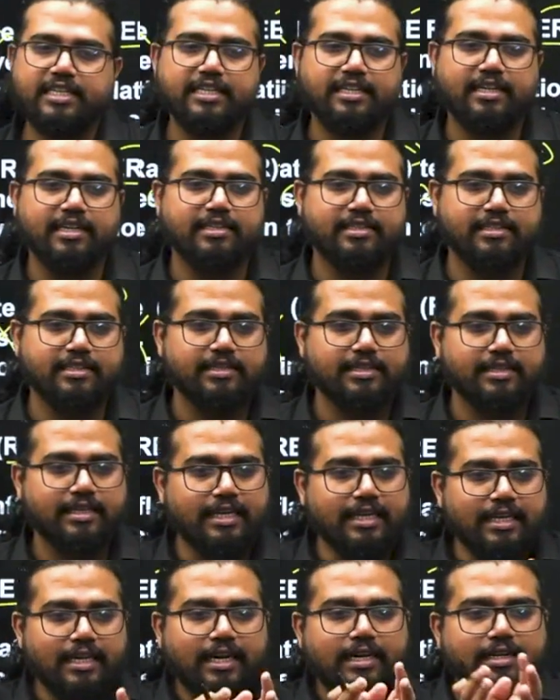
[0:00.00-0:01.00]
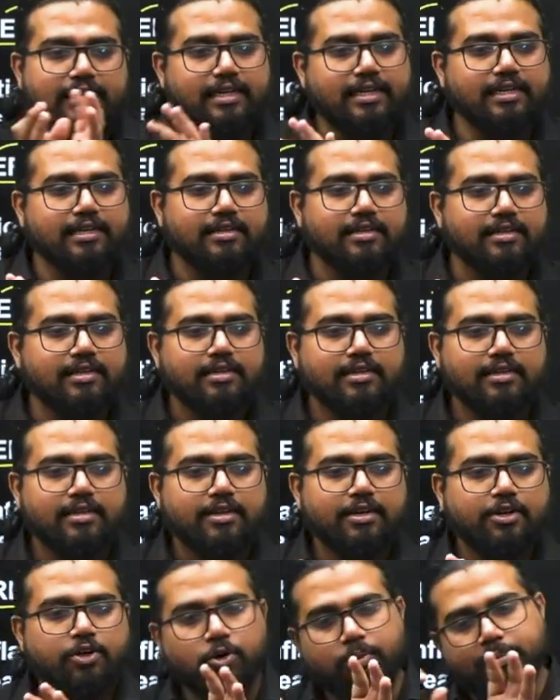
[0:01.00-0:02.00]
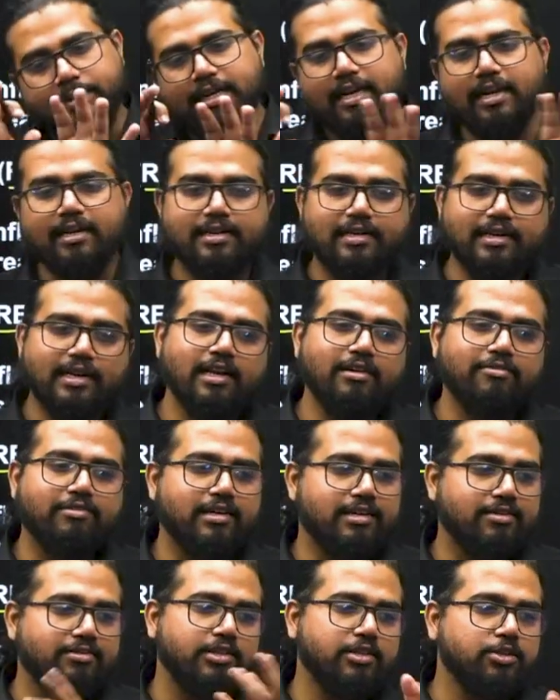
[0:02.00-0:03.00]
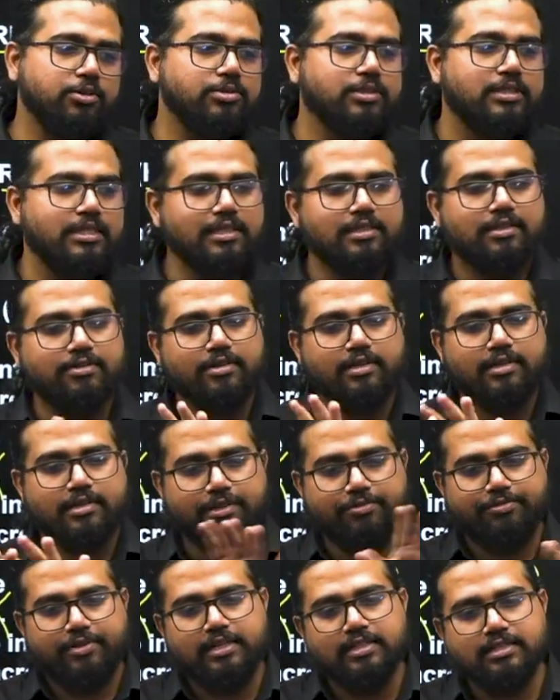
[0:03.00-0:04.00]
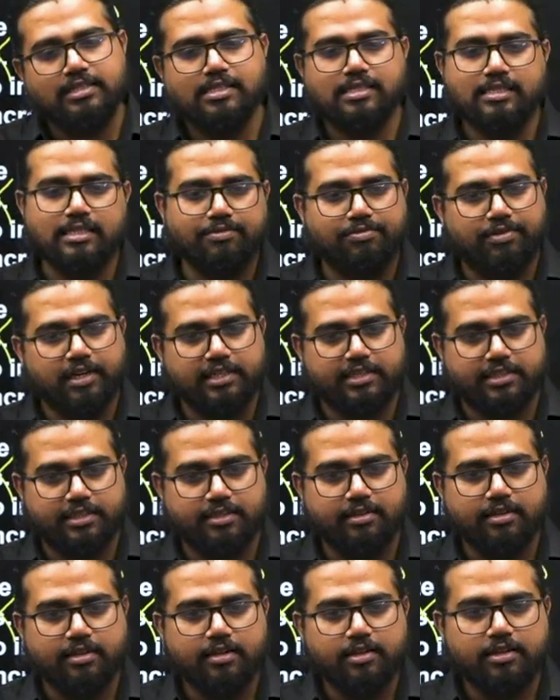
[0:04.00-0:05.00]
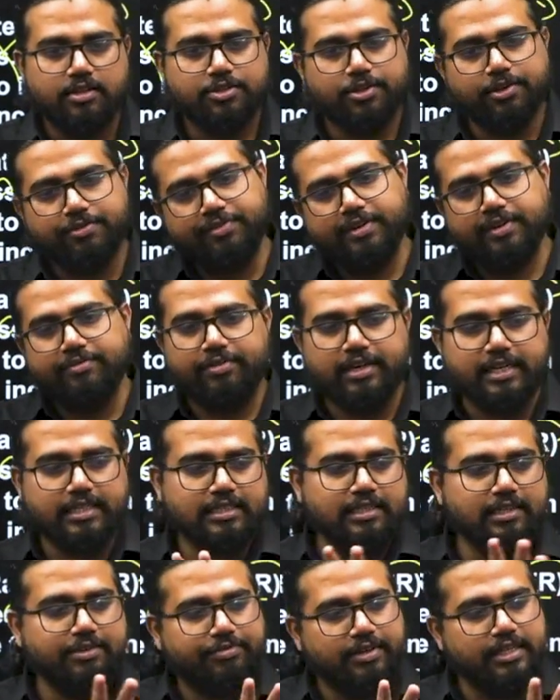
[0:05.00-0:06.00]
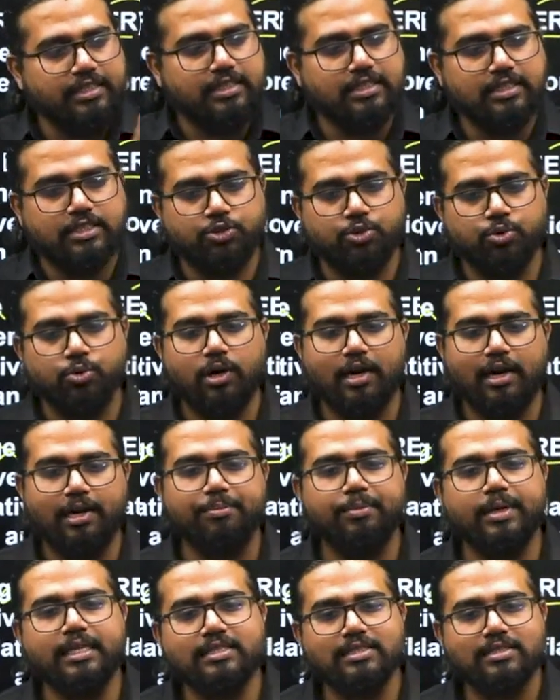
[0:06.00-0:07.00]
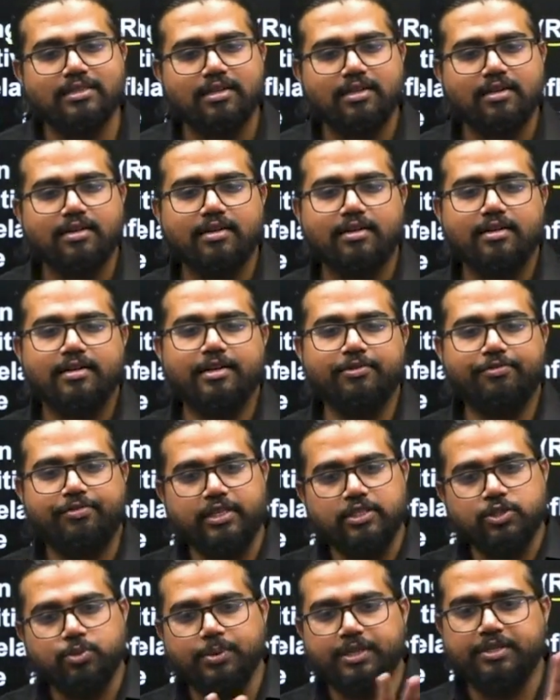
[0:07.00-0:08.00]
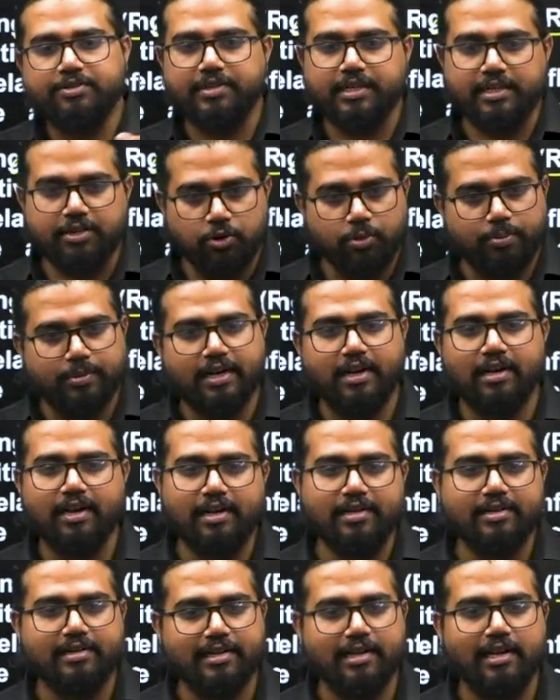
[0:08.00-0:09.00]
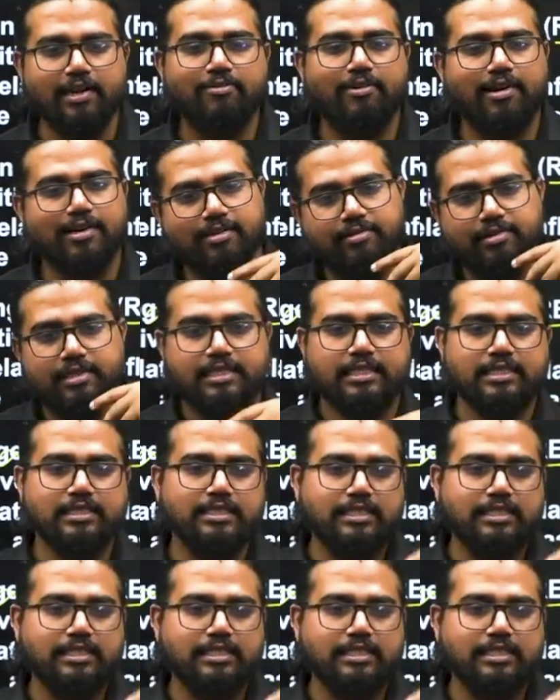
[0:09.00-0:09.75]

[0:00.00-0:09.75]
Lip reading: near and real. Real and near, nominal, real, wherever you see the difference is inflation. So if inflation difference is too high, means difference between nominal and real, whatever it is,